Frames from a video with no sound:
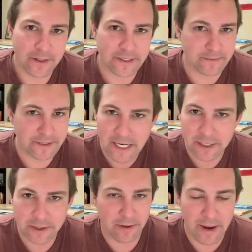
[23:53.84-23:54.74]

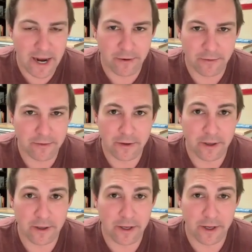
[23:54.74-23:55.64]
substantial amount.
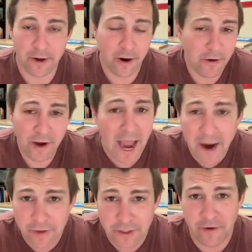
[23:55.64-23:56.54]
And our
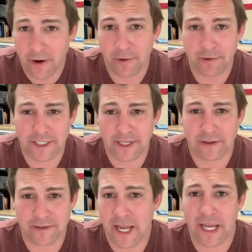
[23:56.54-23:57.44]
average farmer, we're seeing
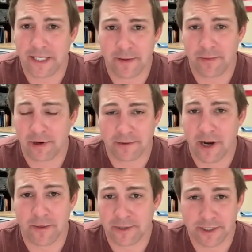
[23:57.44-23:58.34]
there's an 18-point
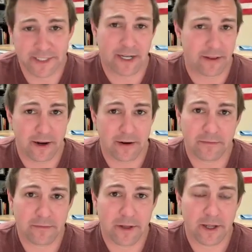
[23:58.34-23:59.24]
drop just sitting there.
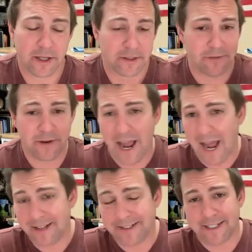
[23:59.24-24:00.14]
So if they're
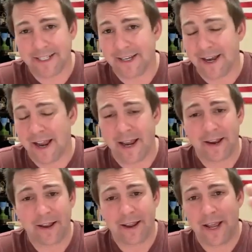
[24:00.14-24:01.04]
at a 60
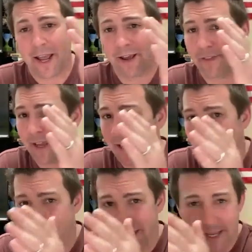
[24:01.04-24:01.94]
today, if they
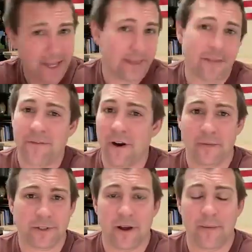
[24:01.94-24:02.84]
can get the
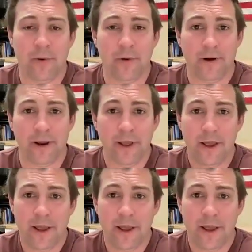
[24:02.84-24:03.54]
farmers on board,